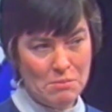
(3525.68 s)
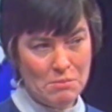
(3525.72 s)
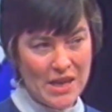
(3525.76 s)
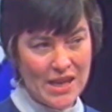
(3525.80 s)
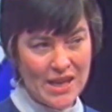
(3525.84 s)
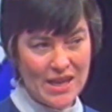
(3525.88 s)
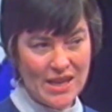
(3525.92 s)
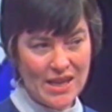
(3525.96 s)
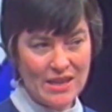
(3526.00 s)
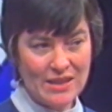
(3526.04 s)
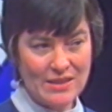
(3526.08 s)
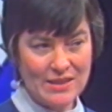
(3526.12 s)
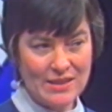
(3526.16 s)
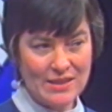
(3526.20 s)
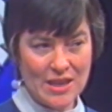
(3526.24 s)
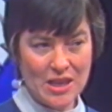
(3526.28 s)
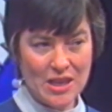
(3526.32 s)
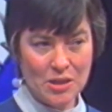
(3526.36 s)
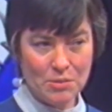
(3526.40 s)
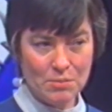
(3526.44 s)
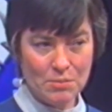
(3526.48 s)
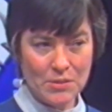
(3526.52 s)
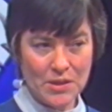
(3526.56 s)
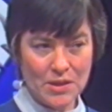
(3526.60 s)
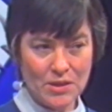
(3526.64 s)
making a
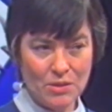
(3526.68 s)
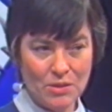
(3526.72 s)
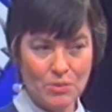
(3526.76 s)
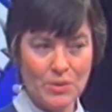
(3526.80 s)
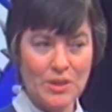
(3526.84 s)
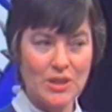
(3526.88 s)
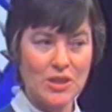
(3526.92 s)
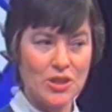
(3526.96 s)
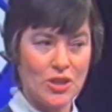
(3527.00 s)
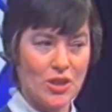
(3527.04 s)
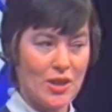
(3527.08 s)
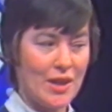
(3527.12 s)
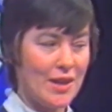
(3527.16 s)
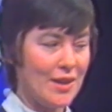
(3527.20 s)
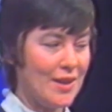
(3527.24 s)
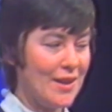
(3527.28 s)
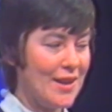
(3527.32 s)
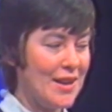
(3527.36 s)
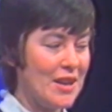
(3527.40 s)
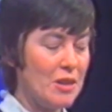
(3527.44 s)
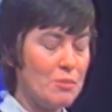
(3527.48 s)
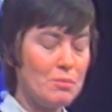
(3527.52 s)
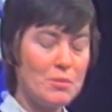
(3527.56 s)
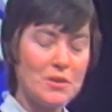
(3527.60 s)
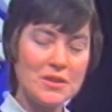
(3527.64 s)
statement which uh,
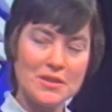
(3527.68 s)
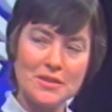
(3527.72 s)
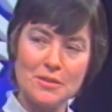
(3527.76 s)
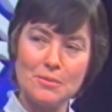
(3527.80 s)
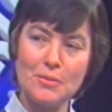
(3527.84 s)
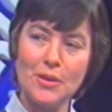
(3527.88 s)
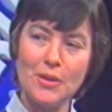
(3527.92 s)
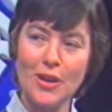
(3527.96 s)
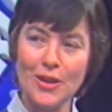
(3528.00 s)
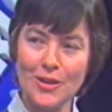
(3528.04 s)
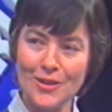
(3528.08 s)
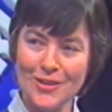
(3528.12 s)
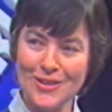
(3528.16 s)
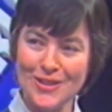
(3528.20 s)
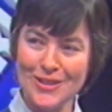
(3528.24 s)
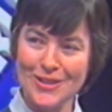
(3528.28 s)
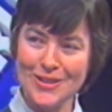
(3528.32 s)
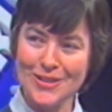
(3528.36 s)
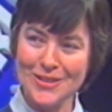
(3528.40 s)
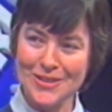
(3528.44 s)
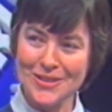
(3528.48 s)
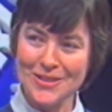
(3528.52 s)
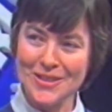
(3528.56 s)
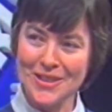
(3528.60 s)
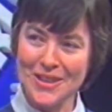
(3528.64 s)
an
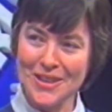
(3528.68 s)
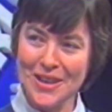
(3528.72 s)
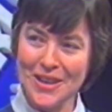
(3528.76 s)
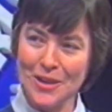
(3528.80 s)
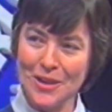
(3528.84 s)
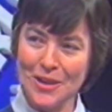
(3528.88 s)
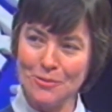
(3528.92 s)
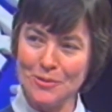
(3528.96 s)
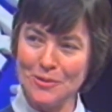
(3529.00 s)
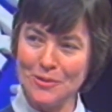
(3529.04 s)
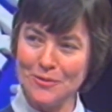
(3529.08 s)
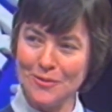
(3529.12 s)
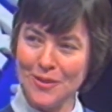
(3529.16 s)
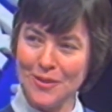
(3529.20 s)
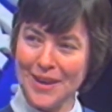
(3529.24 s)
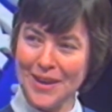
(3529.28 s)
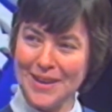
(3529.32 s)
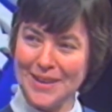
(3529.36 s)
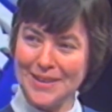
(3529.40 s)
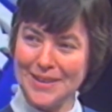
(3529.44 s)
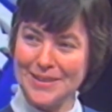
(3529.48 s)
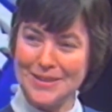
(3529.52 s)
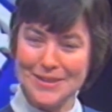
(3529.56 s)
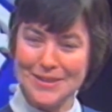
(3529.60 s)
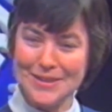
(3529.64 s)
epistemologist would
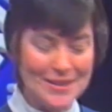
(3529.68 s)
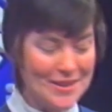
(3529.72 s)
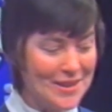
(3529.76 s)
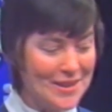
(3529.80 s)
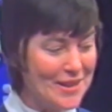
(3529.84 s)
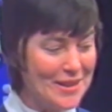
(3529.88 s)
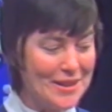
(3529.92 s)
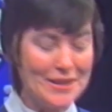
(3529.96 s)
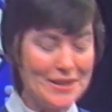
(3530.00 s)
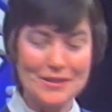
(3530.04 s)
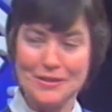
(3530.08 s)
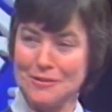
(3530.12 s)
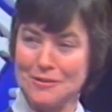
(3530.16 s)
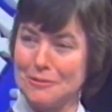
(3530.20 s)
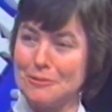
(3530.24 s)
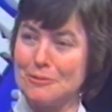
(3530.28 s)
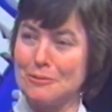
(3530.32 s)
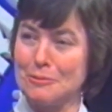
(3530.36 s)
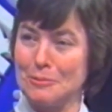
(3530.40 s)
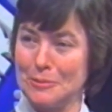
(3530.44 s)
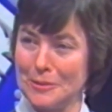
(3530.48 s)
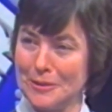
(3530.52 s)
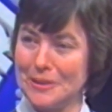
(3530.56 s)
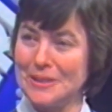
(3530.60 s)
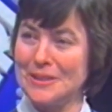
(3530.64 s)
find
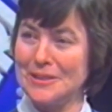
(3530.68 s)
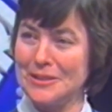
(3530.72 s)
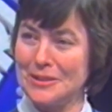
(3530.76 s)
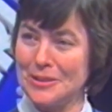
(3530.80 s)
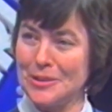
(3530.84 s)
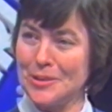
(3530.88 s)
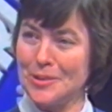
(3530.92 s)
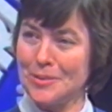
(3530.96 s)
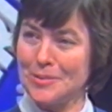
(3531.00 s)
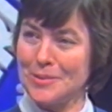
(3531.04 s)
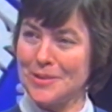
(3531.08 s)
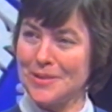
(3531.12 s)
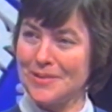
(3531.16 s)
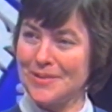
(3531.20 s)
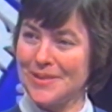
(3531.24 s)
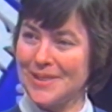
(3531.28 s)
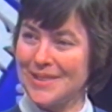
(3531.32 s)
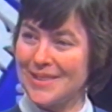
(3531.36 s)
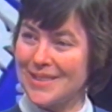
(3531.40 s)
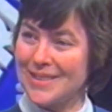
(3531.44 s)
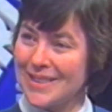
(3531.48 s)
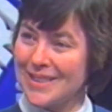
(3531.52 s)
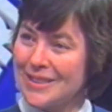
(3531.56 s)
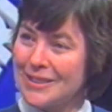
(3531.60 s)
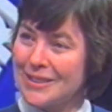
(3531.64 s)
inscrutable in terms of
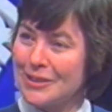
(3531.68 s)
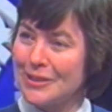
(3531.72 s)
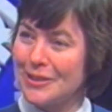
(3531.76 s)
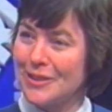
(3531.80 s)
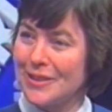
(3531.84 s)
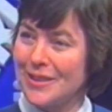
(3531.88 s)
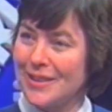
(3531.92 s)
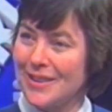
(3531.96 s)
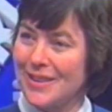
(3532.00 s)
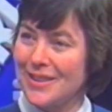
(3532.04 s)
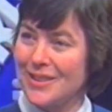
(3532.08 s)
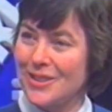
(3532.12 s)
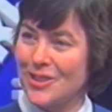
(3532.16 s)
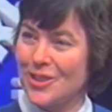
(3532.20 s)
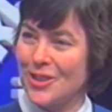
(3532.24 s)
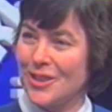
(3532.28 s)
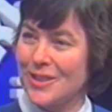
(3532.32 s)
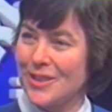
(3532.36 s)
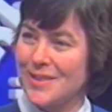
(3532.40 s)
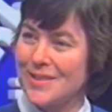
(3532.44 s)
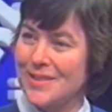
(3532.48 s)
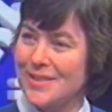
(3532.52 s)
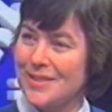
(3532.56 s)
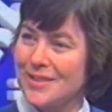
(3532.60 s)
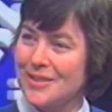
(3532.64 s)
its internal
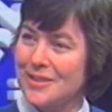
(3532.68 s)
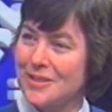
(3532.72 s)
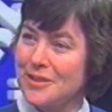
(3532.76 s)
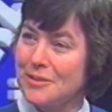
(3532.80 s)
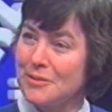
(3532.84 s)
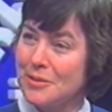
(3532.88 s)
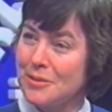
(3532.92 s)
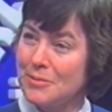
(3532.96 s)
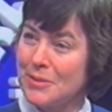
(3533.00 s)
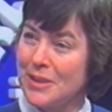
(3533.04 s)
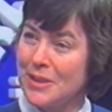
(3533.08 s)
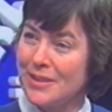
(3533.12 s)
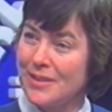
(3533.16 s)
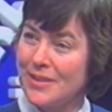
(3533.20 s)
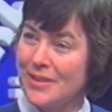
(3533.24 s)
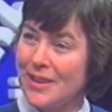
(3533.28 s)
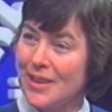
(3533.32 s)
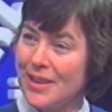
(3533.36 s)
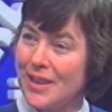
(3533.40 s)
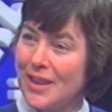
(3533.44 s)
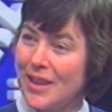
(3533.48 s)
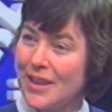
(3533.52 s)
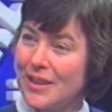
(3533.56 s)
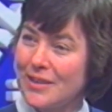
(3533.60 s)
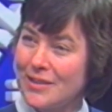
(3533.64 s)
logics. Do you see what I mean?
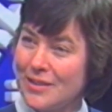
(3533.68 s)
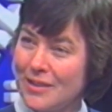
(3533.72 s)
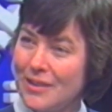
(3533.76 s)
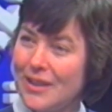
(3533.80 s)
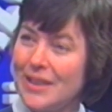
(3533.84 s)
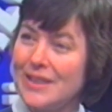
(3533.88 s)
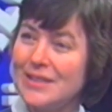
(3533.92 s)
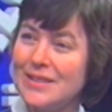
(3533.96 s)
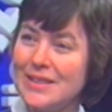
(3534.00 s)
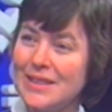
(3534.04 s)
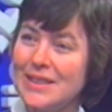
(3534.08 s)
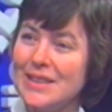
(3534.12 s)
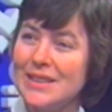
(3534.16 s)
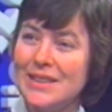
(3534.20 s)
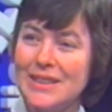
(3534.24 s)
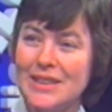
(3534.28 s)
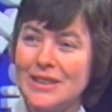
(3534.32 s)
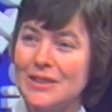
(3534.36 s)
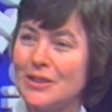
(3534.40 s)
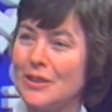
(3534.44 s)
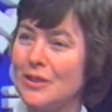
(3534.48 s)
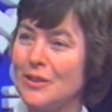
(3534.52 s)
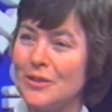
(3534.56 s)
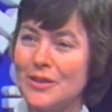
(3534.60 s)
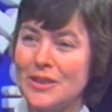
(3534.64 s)
Yeah. So I see a
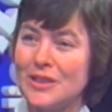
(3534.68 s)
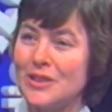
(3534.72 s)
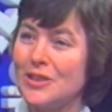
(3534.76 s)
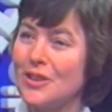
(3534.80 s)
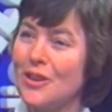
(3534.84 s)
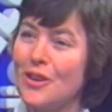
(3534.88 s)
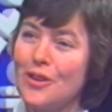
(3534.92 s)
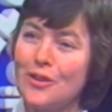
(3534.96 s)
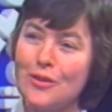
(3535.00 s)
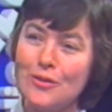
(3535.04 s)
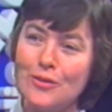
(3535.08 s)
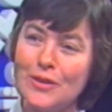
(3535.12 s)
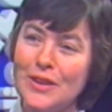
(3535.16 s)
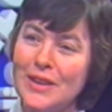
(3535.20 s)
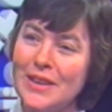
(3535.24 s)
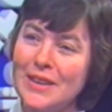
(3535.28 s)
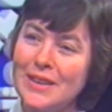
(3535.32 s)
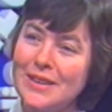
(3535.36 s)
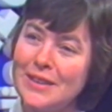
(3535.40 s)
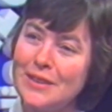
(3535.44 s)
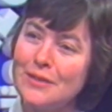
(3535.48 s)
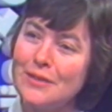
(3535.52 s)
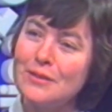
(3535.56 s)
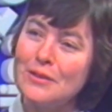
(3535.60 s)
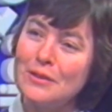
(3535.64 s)
need to look at geography
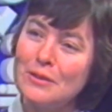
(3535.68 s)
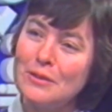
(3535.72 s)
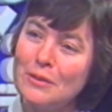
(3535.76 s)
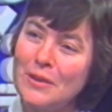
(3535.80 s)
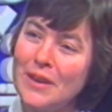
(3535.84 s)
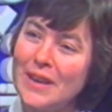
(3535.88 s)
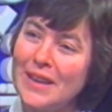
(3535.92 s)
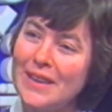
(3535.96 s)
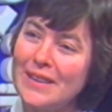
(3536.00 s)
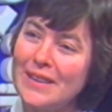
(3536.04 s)
in it's a different way. It's